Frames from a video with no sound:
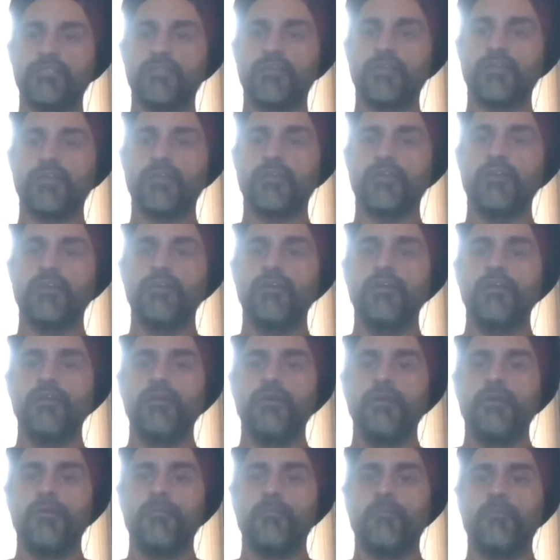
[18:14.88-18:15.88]
running.
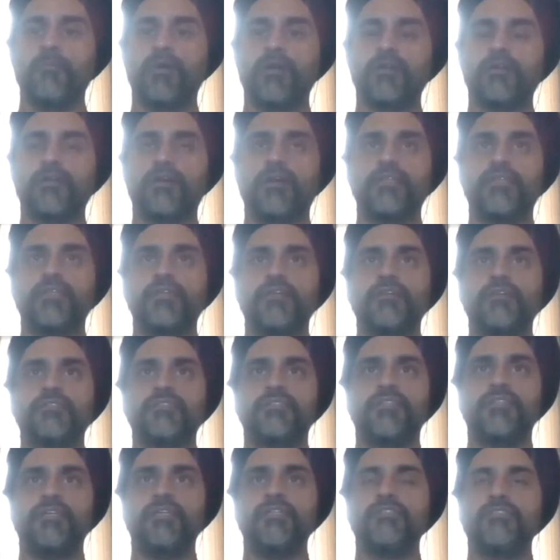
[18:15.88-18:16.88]
But I think a
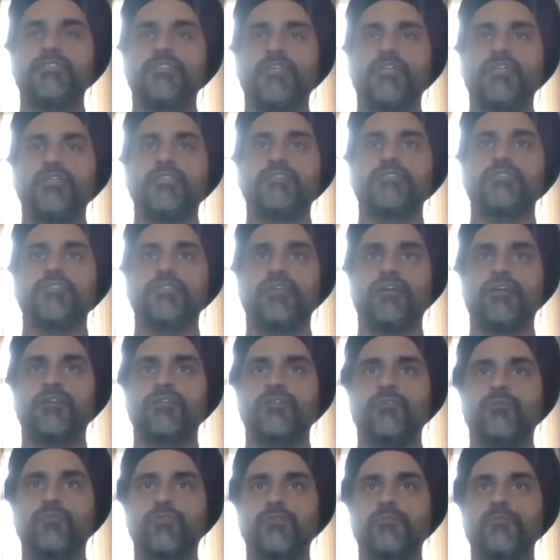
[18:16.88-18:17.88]
steady state
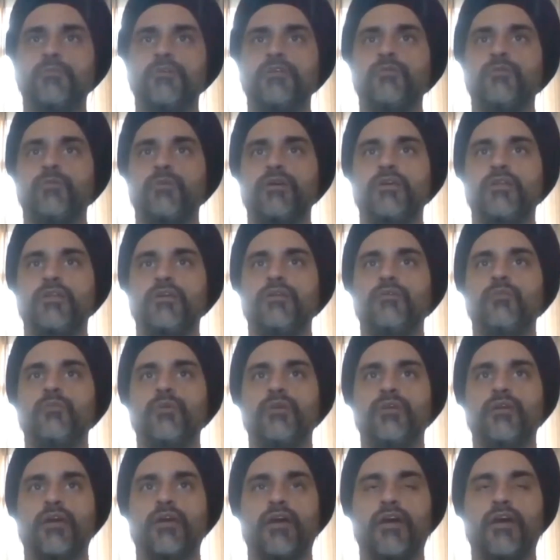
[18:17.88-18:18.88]
scenario would be wherein
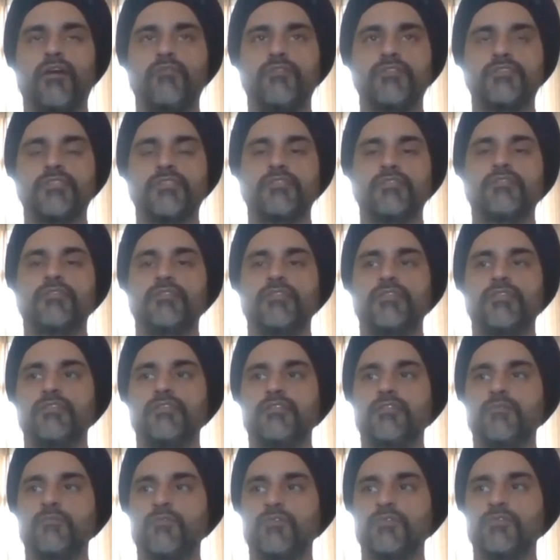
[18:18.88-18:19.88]
we have a central
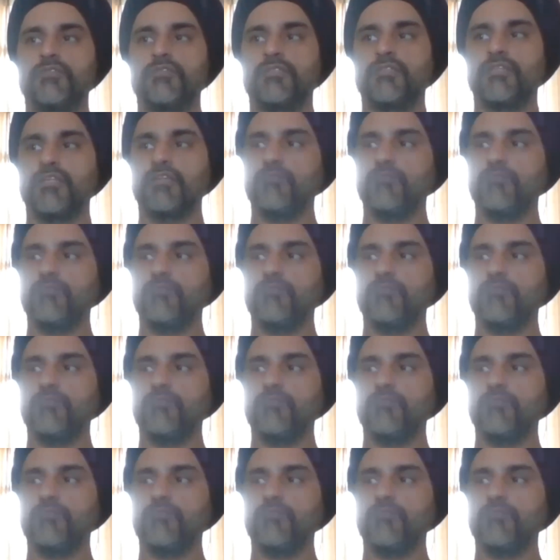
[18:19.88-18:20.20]
data repository